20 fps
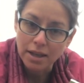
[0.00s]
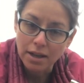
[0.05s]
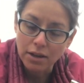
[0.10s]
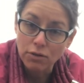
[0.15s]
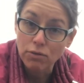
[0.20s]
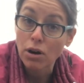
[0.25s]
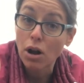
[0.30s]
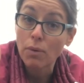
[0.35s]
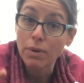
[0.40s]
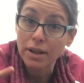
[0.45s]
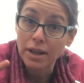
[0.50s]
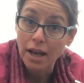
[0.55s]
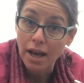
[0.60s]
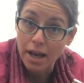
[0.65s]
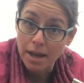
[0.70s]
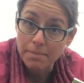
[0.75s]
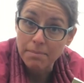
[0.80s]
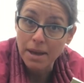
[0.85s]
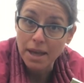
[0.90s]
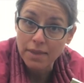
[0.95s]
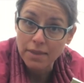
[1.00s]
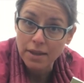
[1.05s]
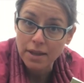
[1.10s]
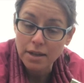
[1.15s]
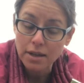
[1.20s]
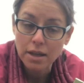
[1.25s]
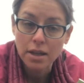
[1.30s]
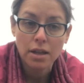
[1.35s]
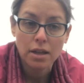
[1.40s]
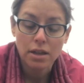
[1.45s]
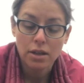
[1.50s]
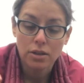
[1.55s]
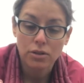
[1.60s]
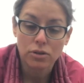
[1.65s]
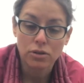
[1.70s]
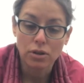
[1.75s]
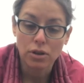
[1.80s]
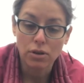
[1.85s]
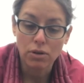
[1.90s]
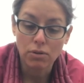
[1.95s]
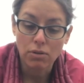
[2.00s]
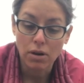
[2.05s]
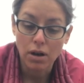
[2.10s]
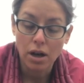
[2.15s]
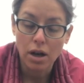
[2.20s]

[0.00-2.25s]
grow and cut method. So